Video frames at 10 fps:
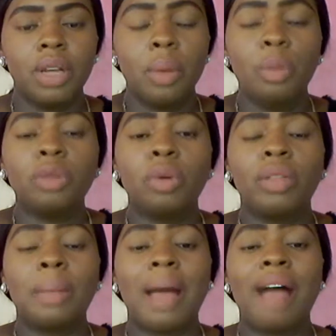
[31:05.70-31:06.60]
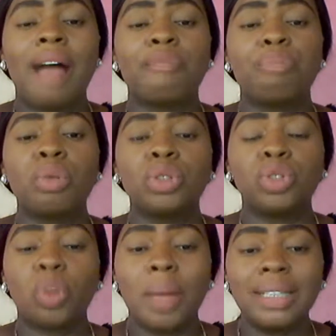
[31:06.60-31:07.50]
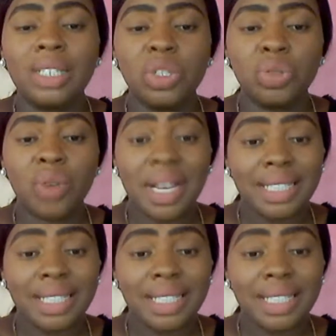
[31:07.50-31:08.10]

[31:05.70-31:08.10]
Most of them have post-traumatic stress.